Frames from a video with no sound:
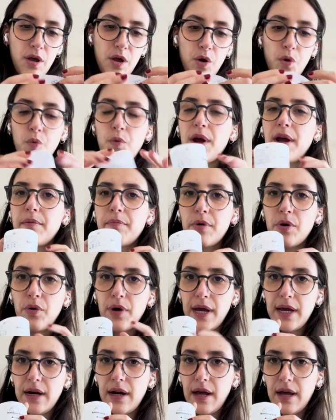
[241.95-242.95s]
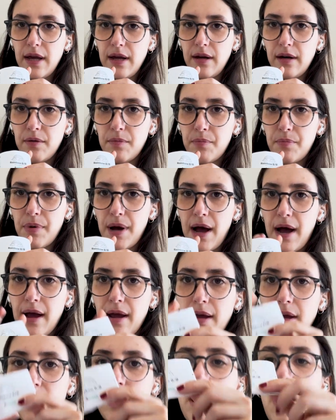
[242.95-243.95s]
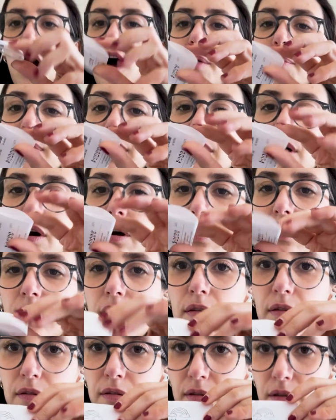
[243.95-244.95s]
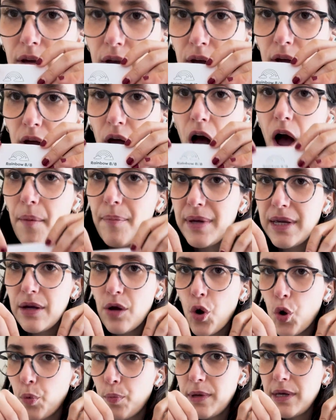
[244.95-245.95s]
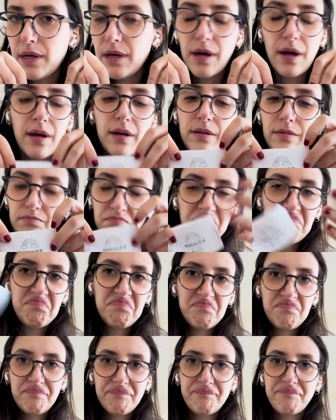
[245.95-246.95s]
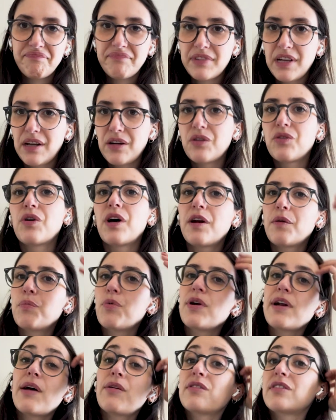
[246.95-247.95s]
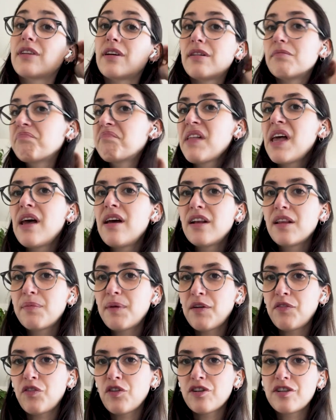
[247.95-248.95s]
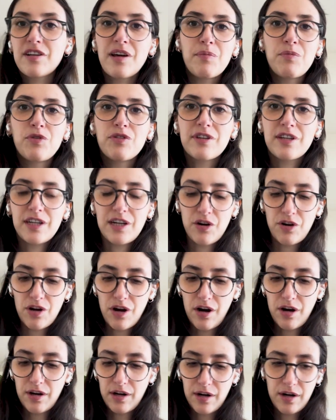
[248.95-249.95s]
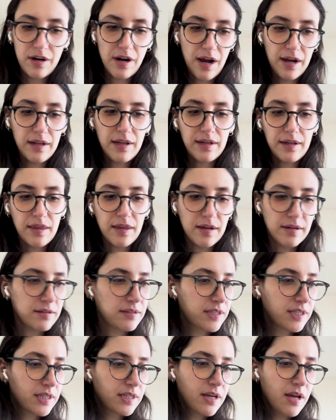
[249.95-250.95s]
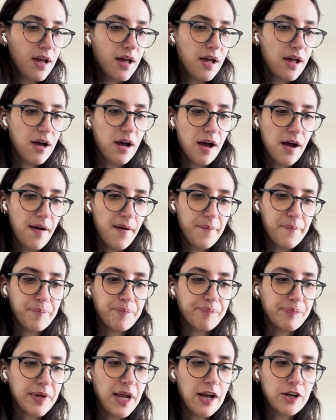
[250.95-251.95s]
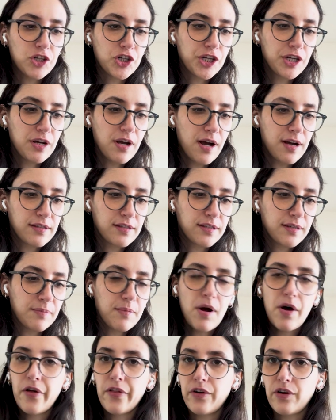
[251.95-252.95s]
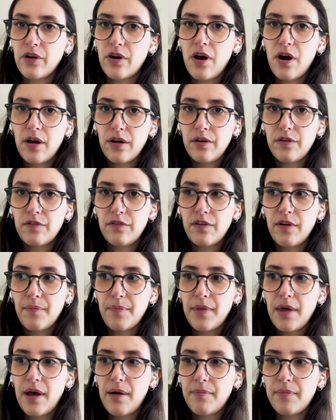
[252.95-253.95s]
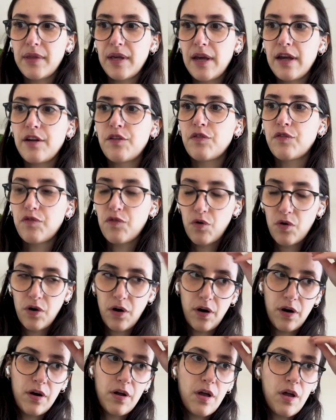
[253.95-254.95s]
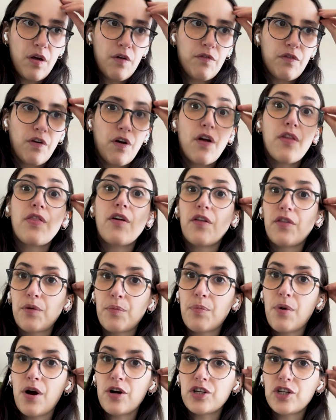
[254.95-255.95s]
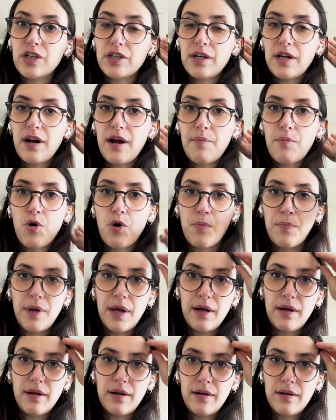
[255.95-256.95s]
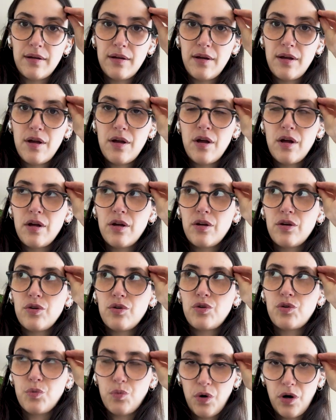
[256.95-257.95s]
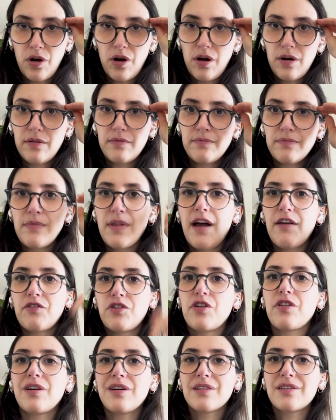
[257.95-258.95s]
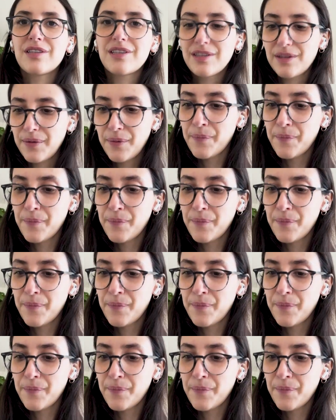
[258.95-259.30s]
Rainbow 88 by Hobby Yarns. Hobby? I don't know how to pronounce it. It's my first time using their yarn, and I like this. I actually got some other cotton from them, the 8/4, for another project that I'm hoping to work on after this.